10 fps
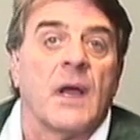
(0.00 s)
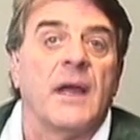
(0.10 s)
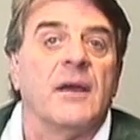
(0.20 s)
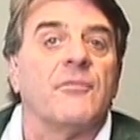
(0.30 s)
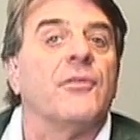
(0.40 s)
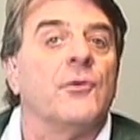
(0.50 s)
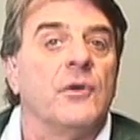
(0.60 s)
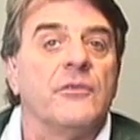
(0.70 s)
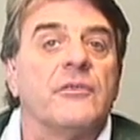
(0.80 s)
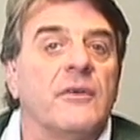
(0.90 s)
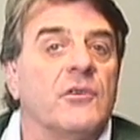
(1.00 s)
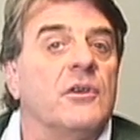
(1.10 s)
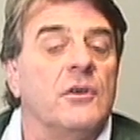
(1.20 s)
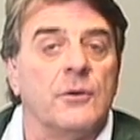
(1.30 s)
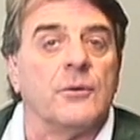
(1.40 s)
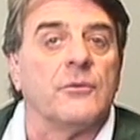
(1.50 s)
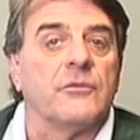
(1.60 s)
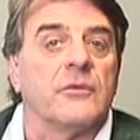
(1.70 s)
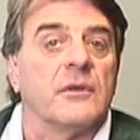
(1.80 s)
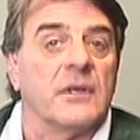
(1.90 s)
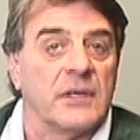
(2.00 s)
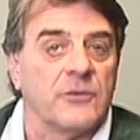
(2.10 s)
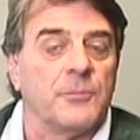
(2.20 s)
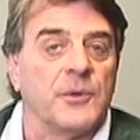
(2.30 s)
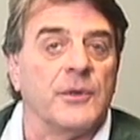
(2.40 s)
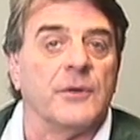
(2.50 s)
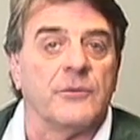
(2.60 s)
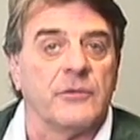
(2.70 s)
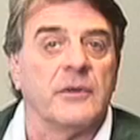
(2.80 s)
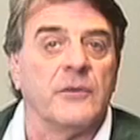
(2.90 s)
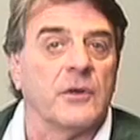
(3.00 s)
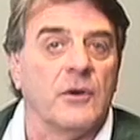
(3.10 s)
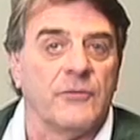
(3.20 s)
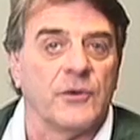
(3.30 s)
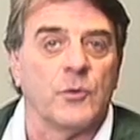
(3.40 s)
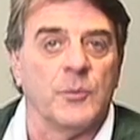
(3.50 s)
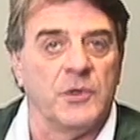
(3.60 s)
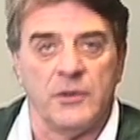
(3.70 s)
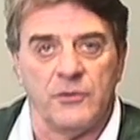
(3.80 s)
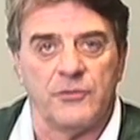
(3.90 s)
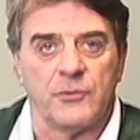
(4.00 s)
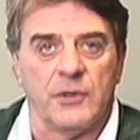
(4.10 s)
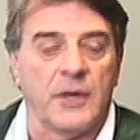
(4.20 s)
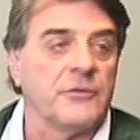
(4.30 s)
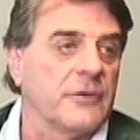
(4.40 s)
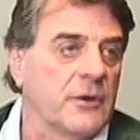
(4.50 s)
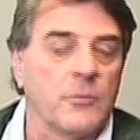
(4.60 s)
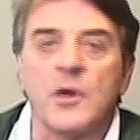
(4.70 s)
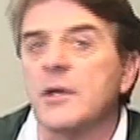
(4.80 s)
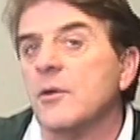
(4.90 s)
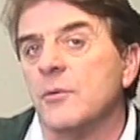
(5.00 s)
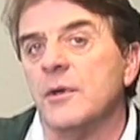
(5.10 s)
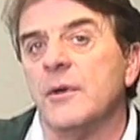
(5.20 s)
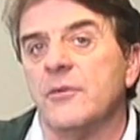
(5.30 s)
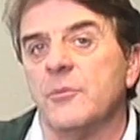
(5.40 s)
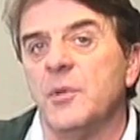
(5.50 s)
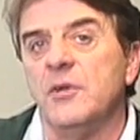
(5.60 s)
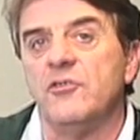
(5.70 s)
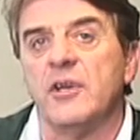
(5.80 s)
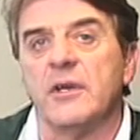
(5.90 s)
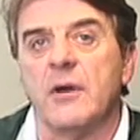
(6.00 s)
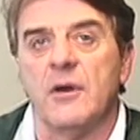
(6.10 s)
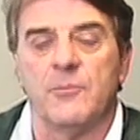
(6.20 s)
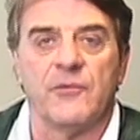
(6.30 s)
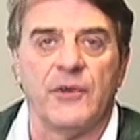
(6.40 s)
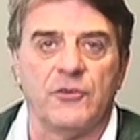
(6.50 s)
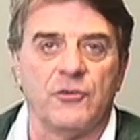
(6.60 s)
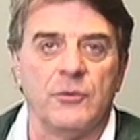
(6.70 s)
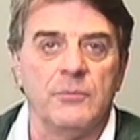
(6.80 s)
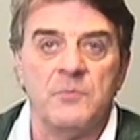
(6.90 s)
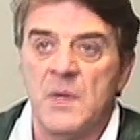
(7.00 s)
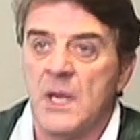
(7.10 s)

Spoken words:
I have 37 years experience in the golf equipment industry. I started my career as a PGA golf professional,